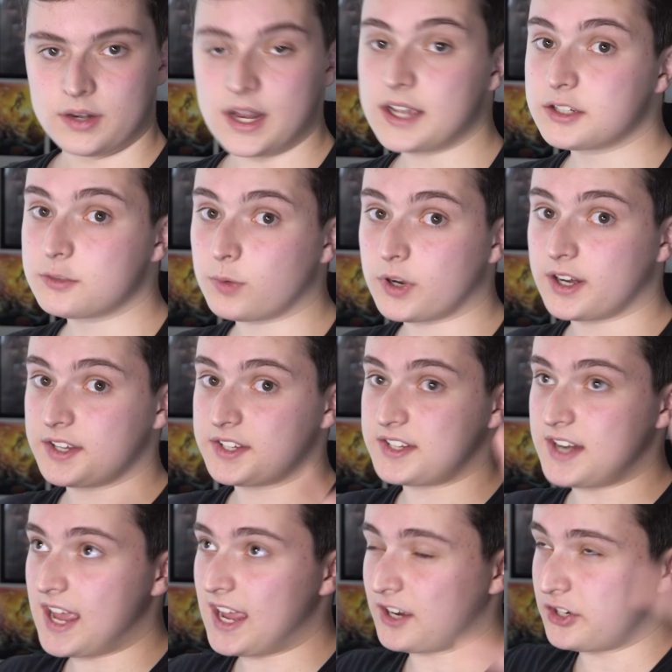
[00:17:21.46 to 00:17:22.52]
Next, we're gonna
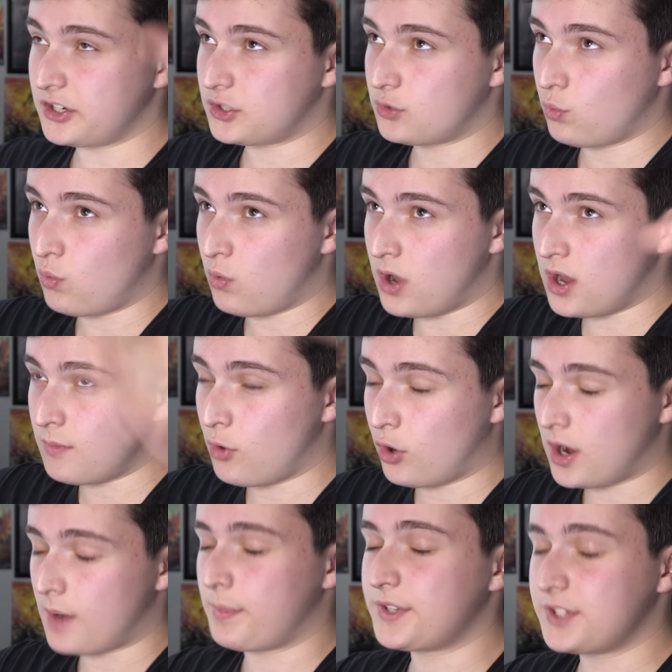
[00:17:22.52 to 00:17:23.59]
snag just one more
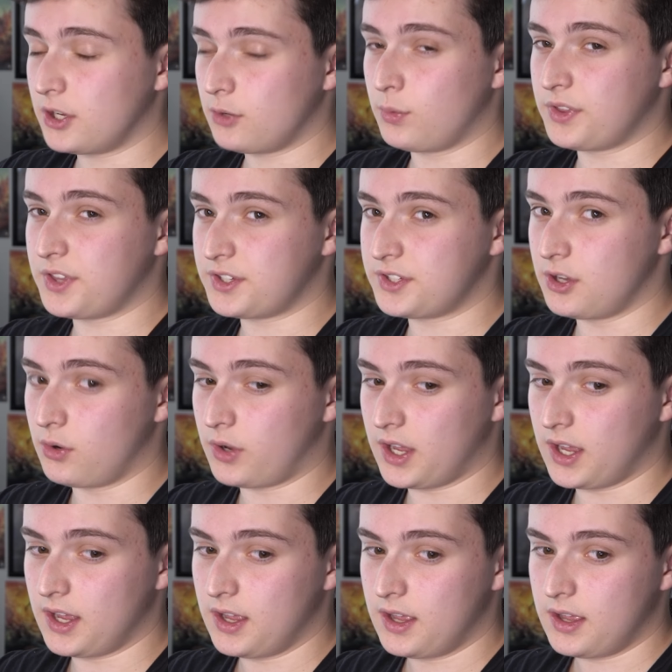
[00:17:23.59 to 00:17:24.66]
episode with
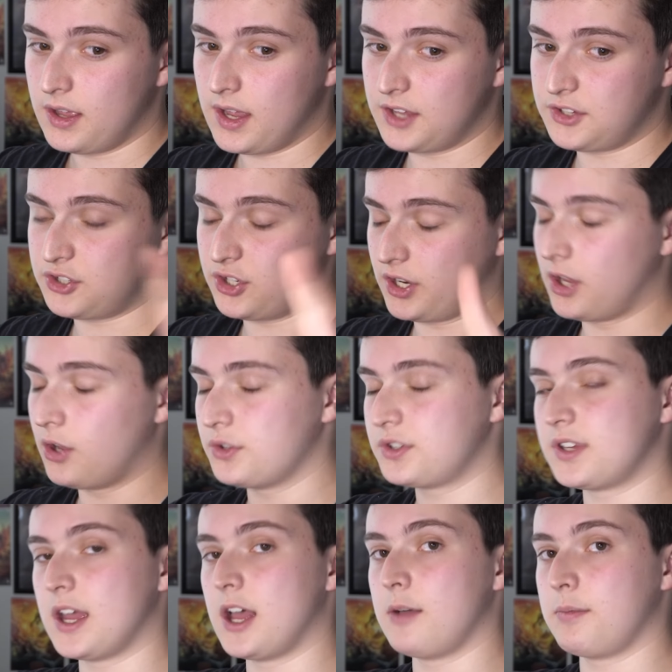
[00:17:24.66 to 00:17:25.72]
Ahsoka, as she goes
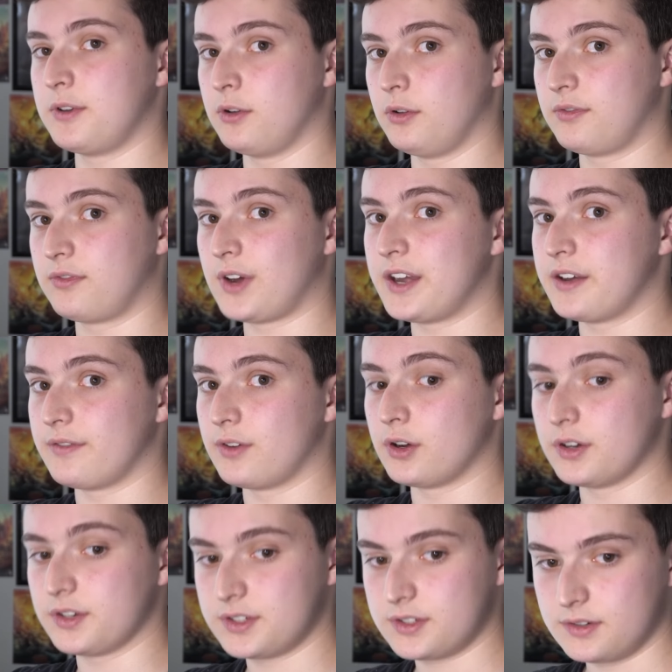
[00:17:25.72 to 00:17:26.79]
to help an old friend of
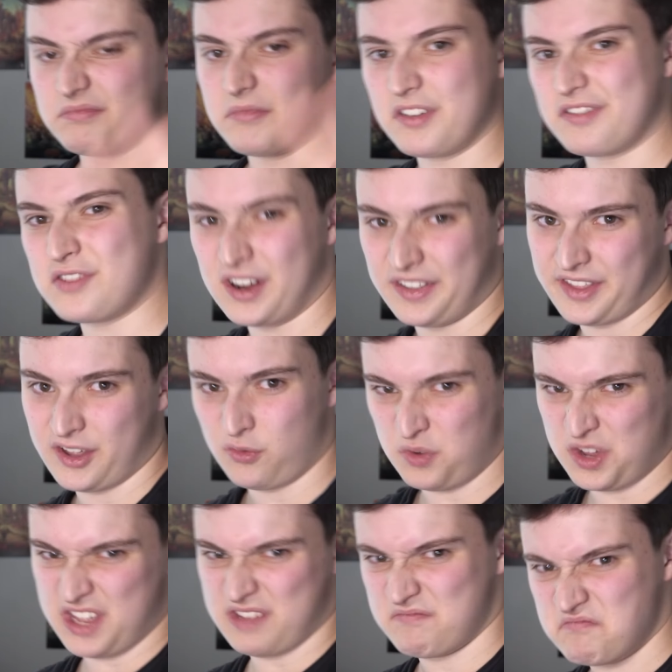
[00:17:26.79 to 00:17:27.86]
hers, a friend that
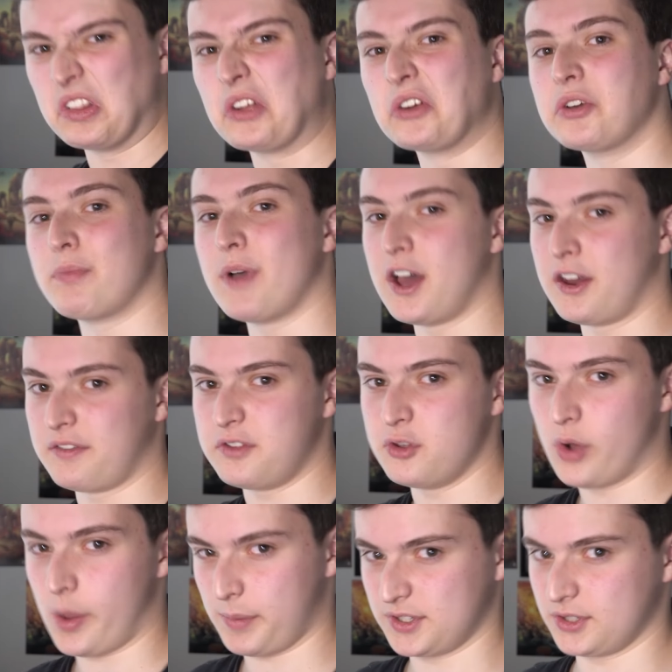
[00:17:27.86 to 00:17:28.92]
we learned about a
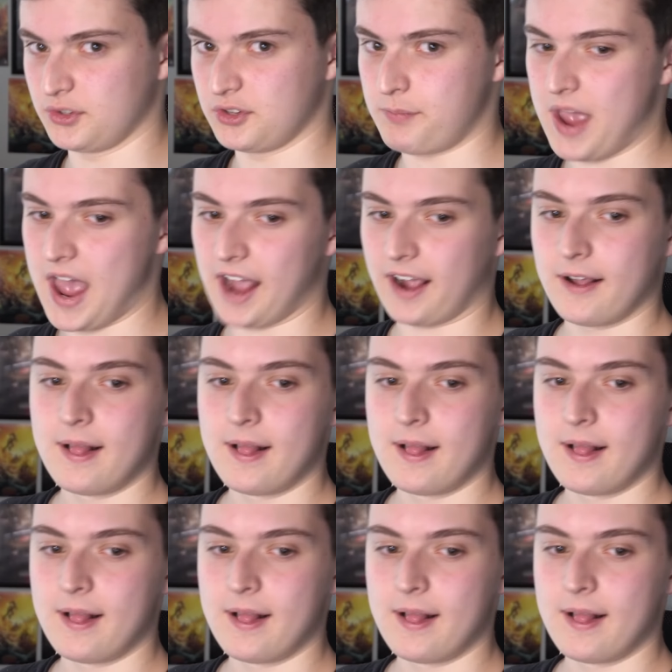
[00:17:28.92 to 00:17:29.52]
few episodes back.